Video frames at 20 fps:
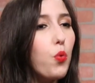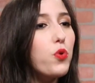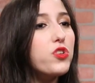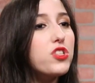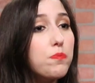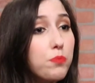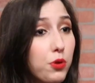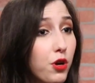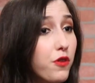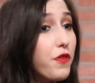was
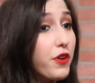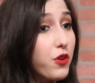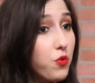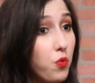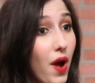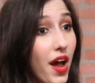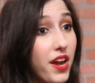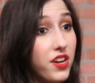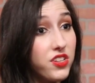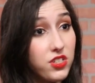the perfect
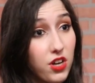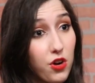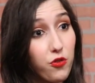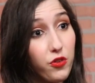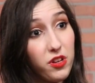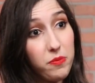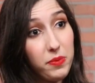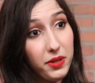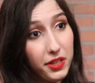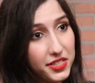way to start
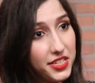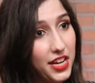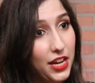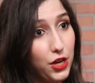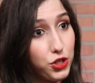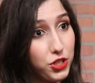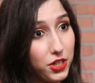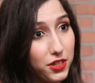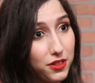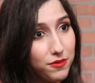
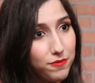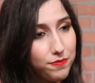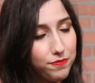rehabilitation.